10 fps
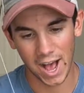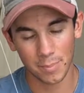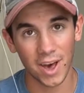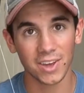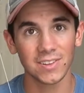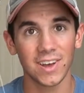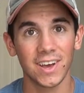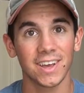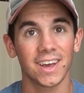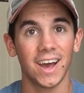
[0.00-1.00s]
I'm not gonna
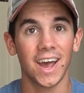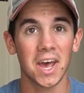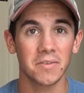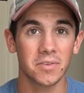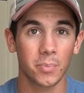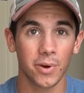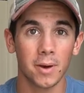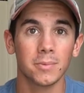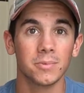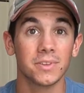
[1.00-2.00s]
lie, I have a
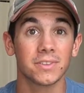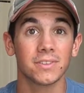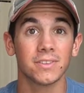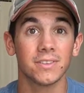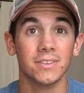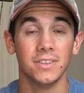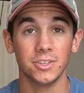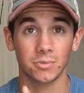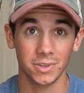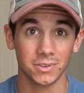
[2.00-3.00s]
problem with
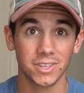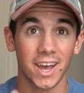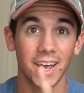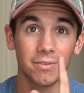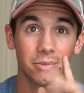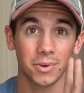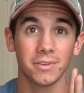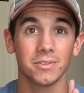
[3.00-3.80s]
these reels. I have 3 of